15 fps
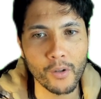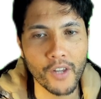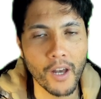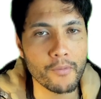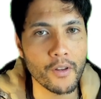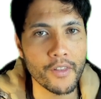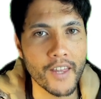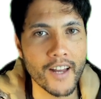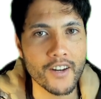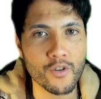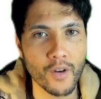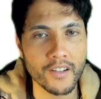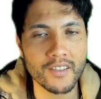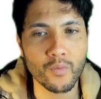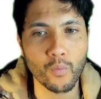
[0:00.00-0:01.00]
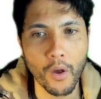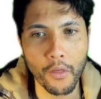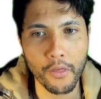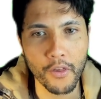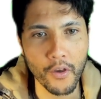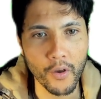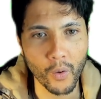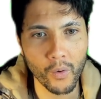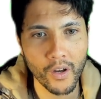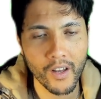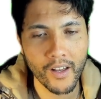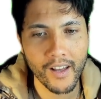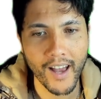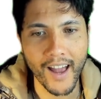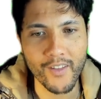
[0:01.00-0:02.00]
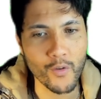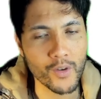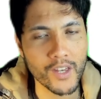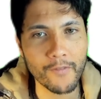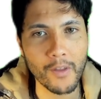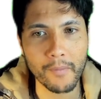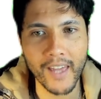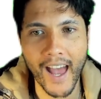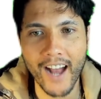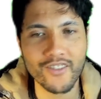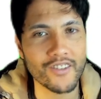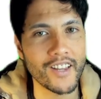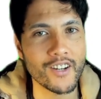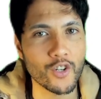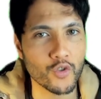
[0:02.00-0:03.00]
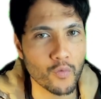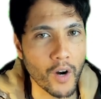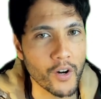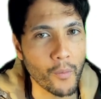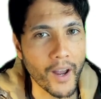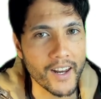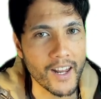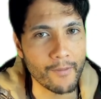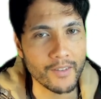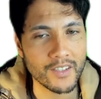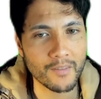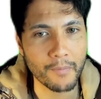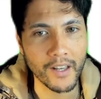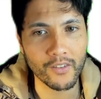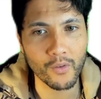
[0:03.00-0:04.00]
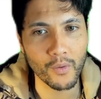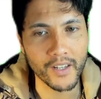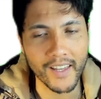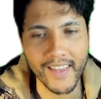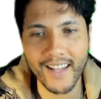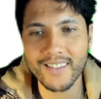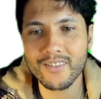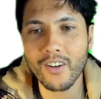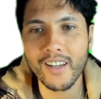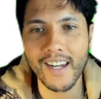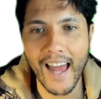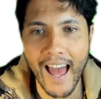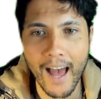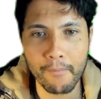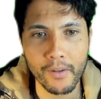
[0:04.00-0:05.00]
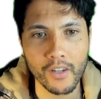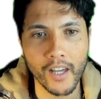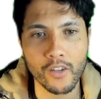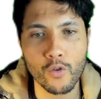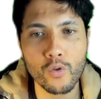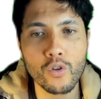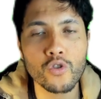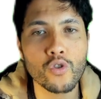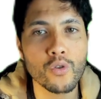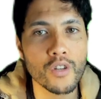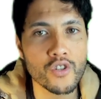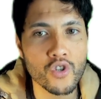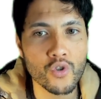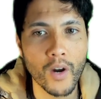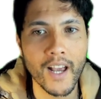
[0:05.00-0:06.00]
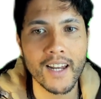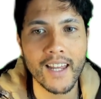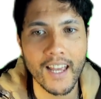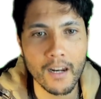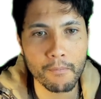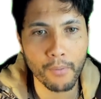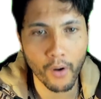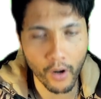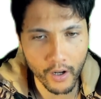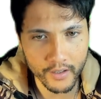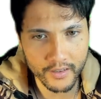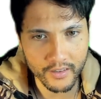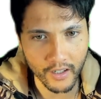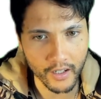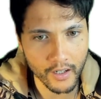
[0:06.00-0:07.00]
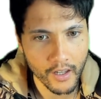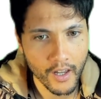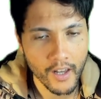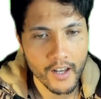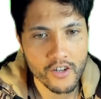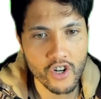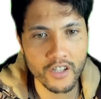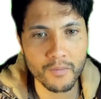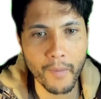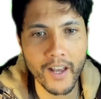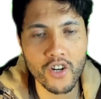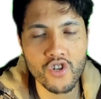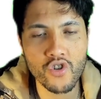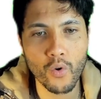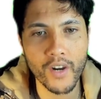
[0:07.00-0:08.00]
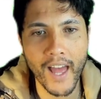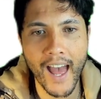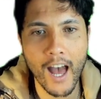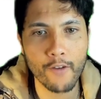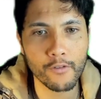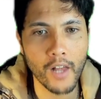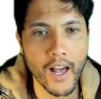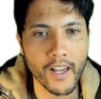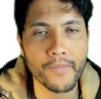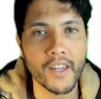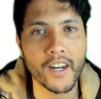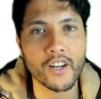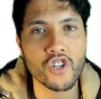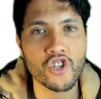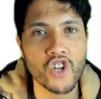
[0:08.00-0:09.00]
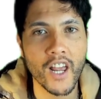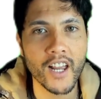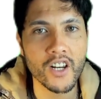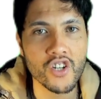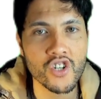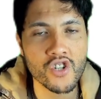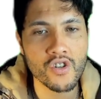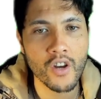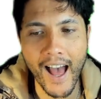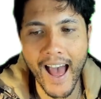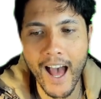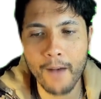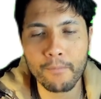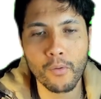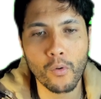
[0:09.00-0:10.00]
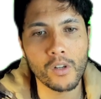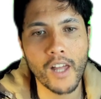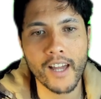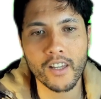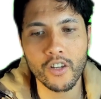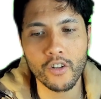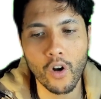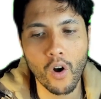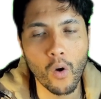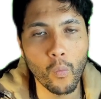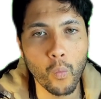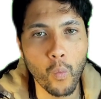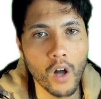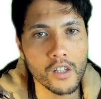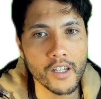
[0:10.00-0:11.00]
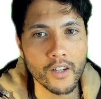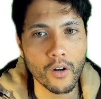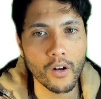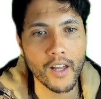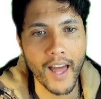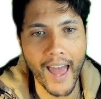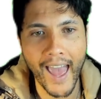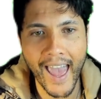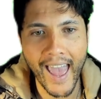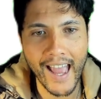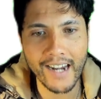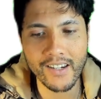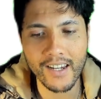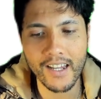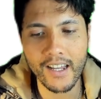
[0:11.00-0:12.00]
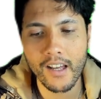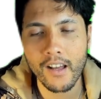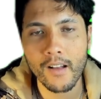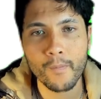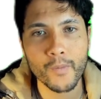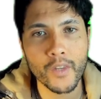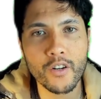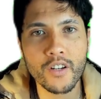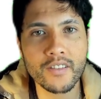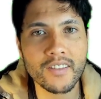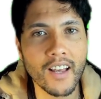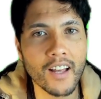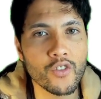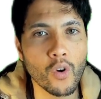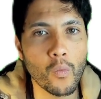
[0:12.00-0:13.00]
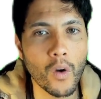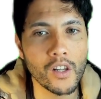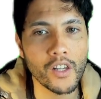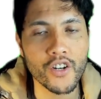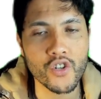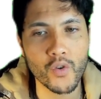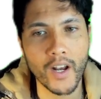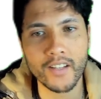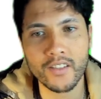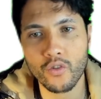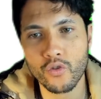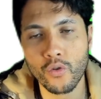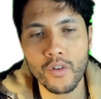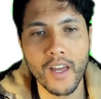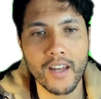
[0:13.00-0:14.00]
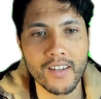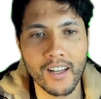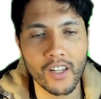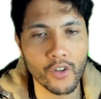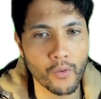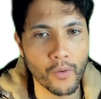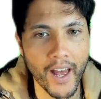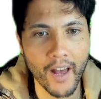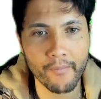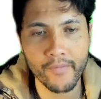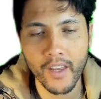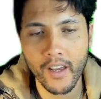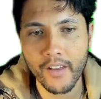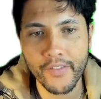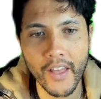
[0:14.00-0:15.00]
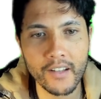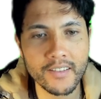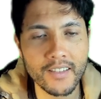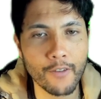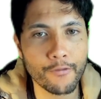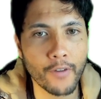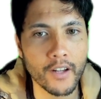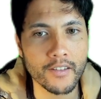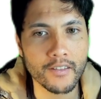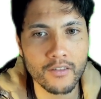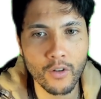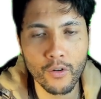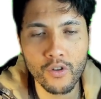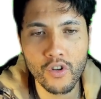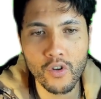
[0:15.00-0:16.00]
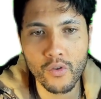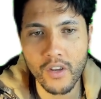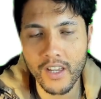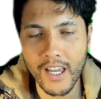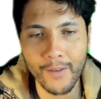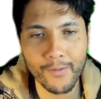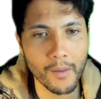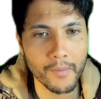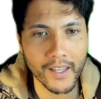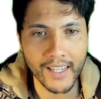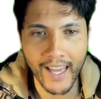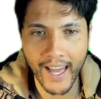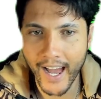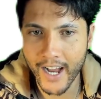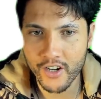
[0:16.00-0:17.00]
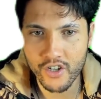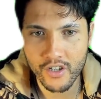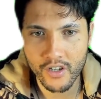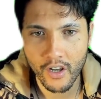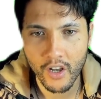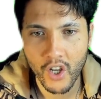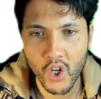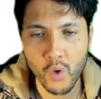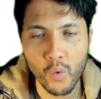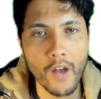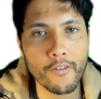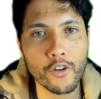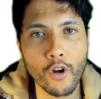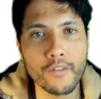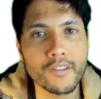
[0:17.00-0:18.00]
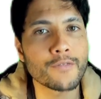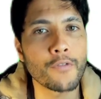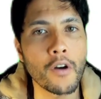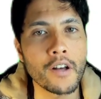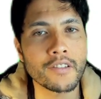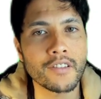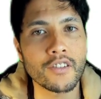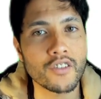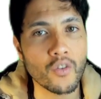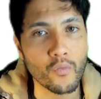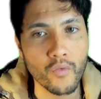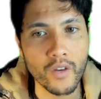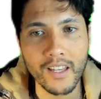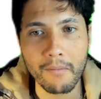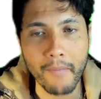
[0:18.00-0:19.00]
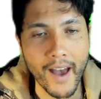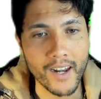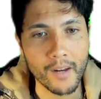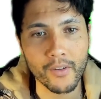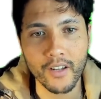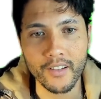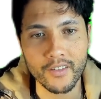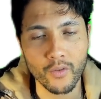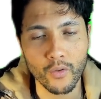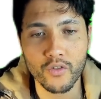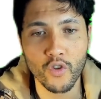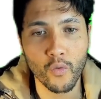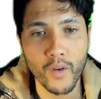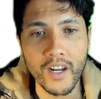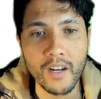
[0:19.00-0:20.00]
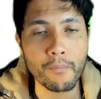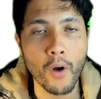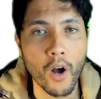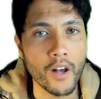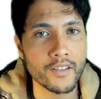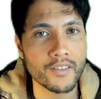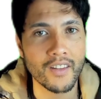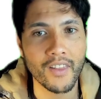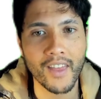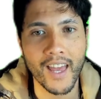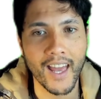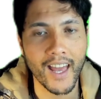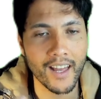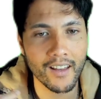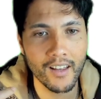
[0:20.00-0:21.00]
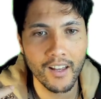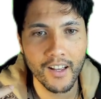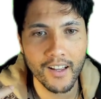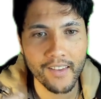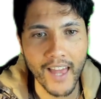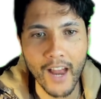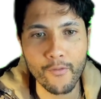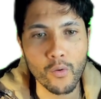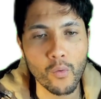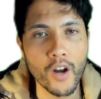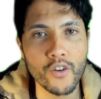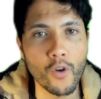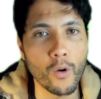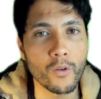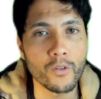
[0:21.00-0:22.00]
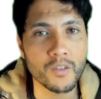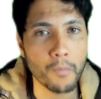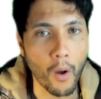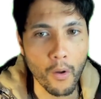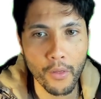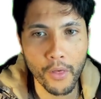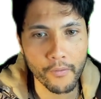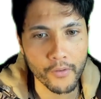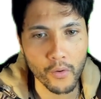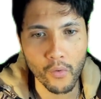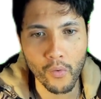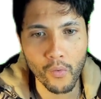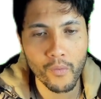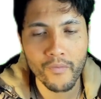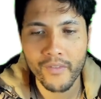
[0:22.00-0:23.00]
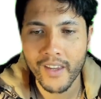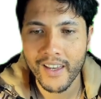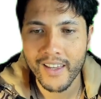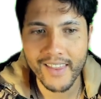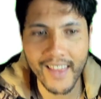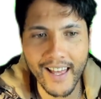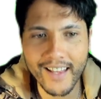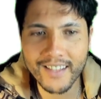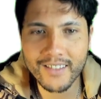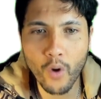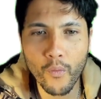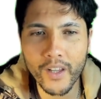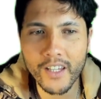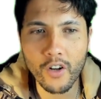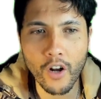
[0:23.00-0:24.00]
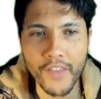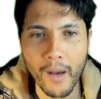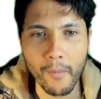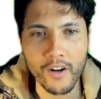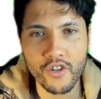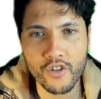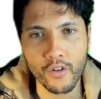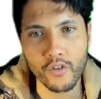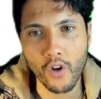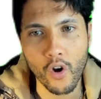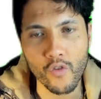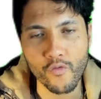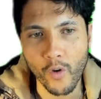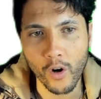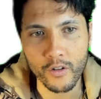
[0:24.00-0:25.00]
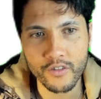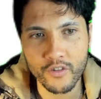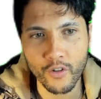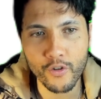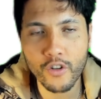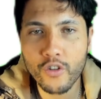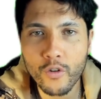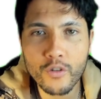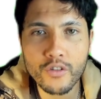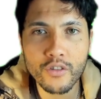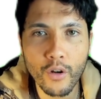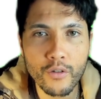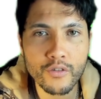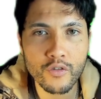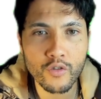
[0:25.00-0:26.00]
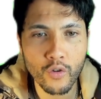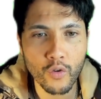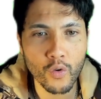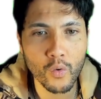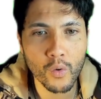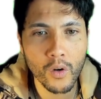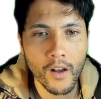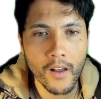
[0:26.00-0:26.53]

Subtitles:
up their trust with you, and you give them cash and they just run away and never speak to you again. That's not going to happen. Like, you can do the trade in person. Just make sure to have like an exchange app or like, you know, a wallet handy. You just send your wallet address to their Telegram. They'll send funds to you. You give them the cash. Whoever goes first, it doesn't really matter, because you're in person there. Everyone knows both of you. There's not that much can go wrong. So you can use those two